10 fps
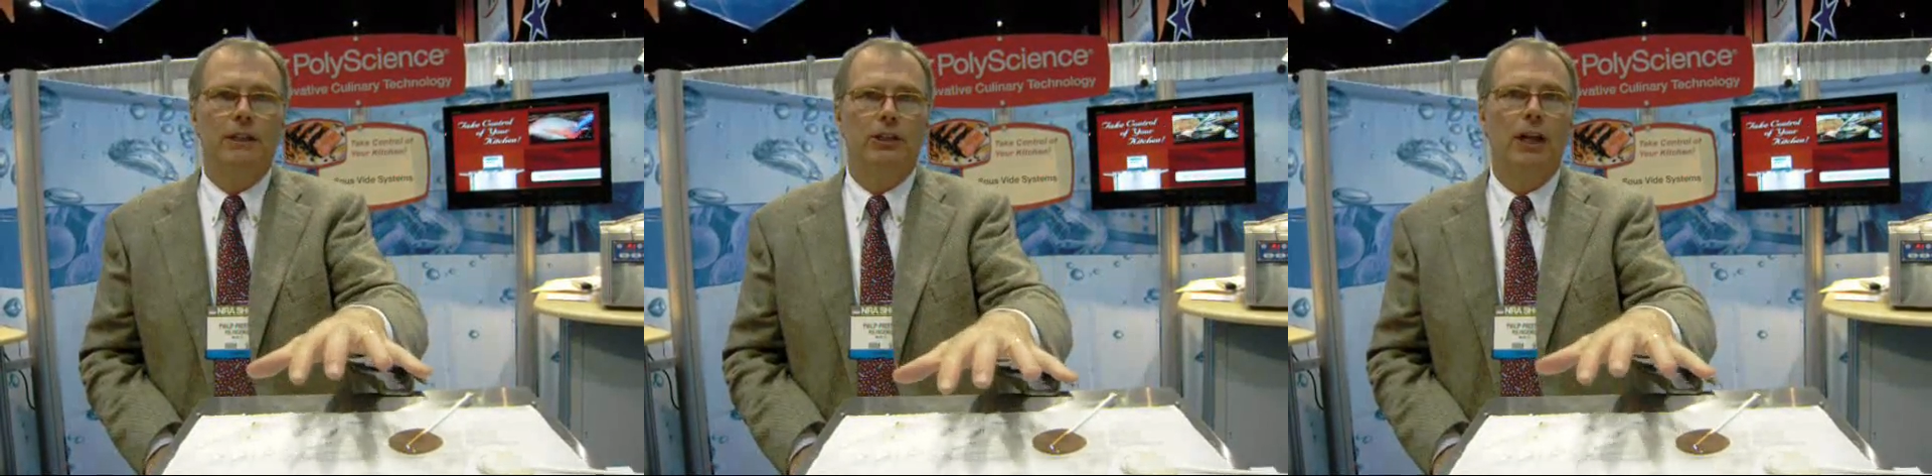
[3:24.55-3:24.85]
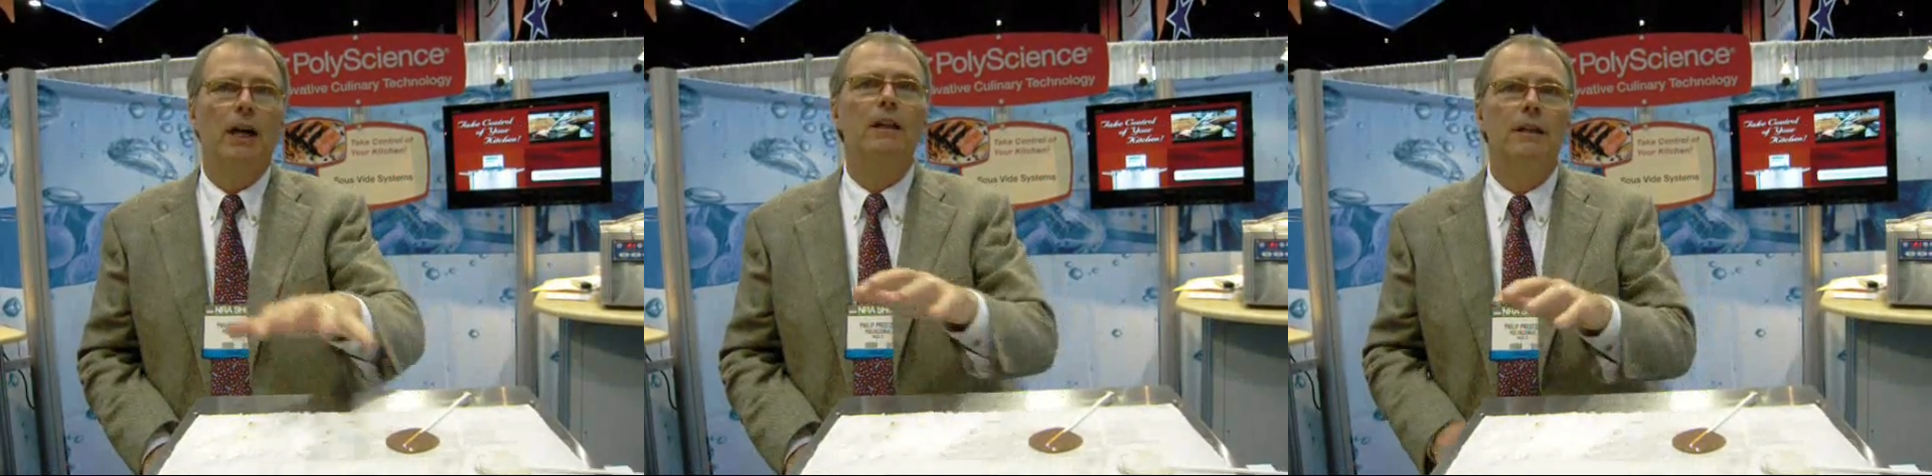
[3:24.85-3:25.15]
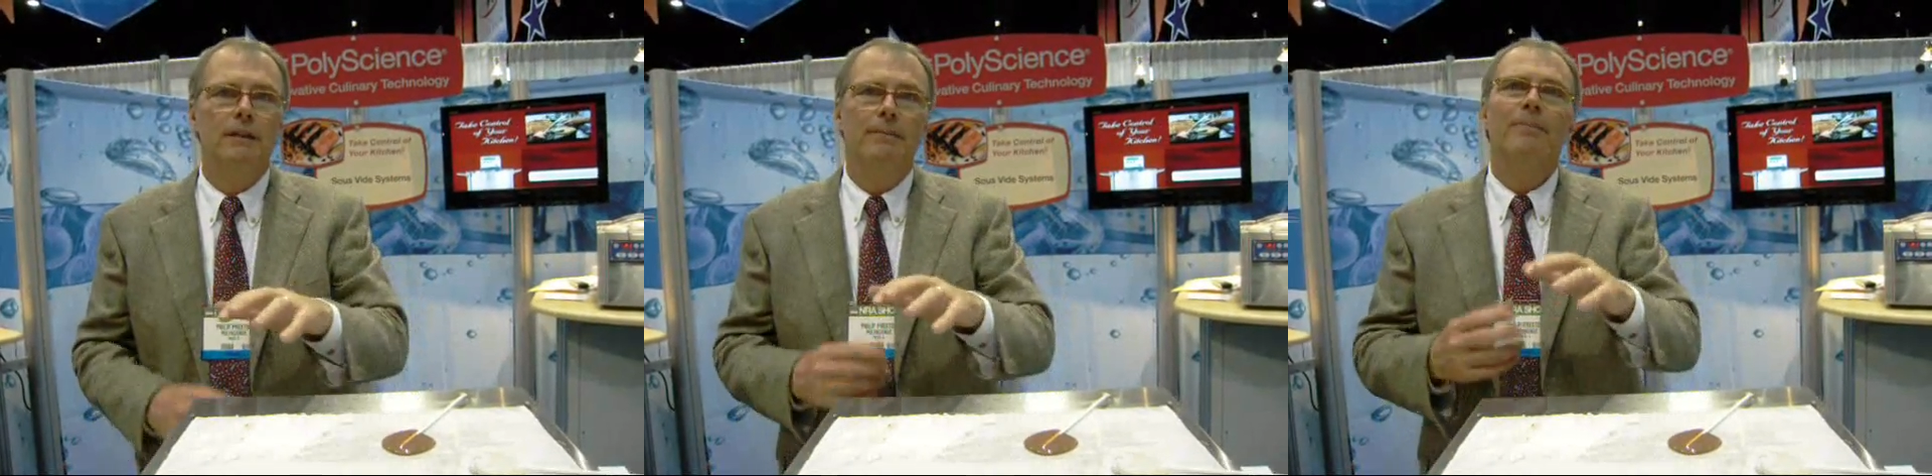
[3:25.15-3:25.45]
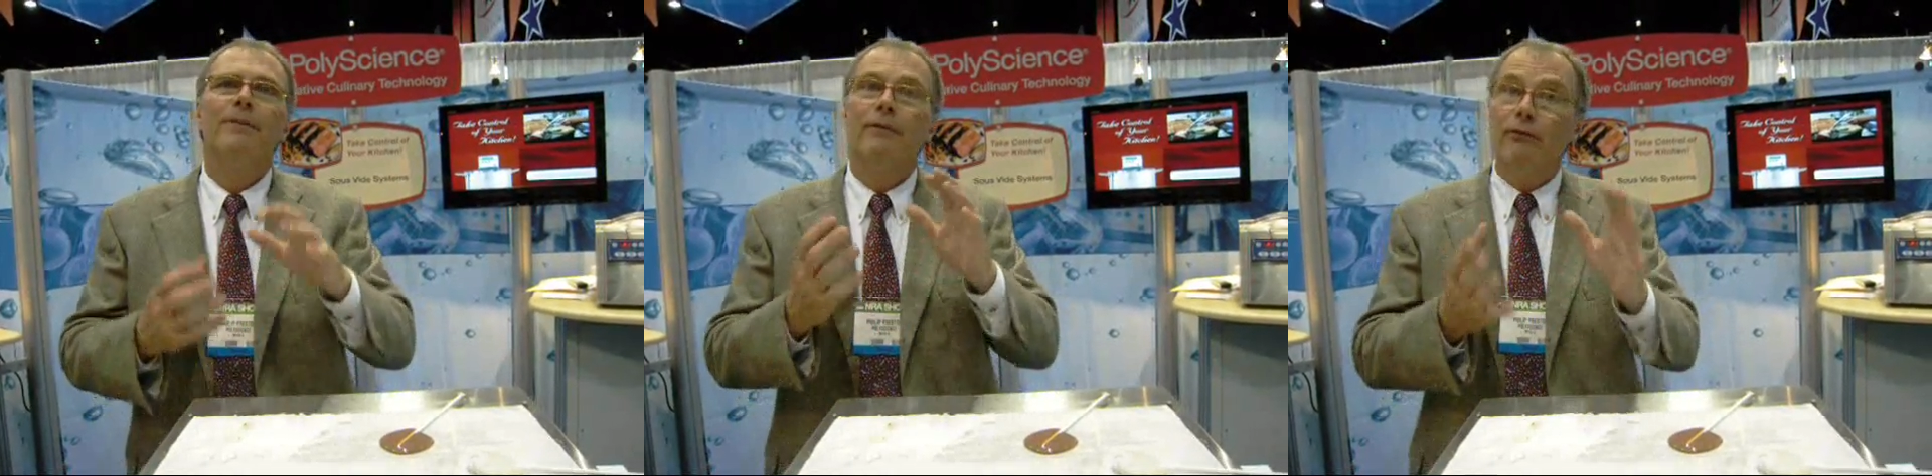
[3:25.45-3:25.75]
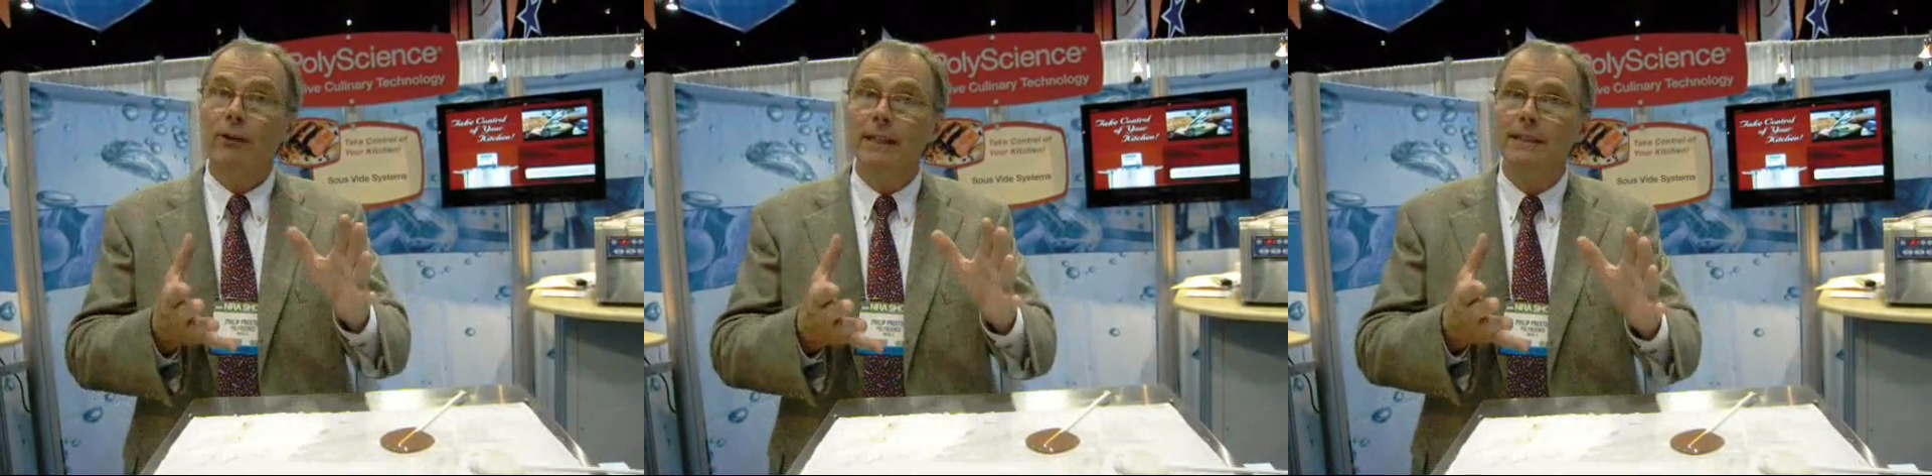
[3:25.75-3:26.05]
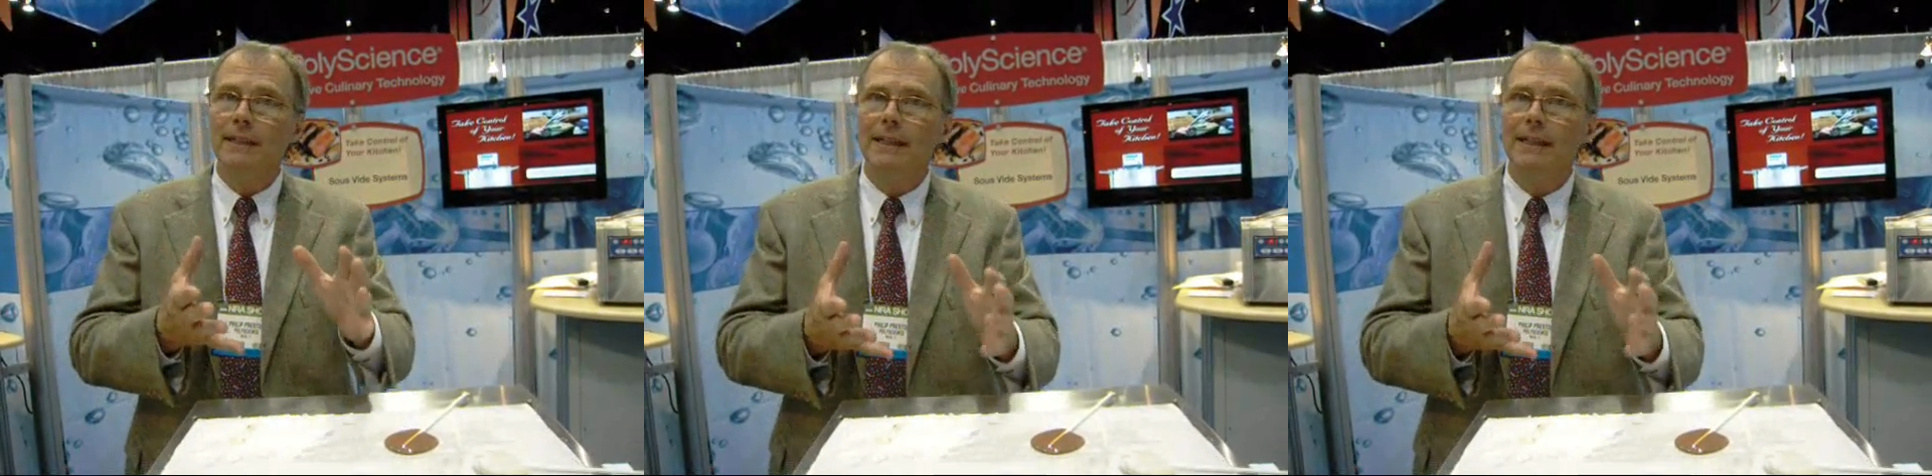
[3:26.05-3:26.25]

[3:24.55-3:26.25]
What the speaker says: chocolate, freeze it,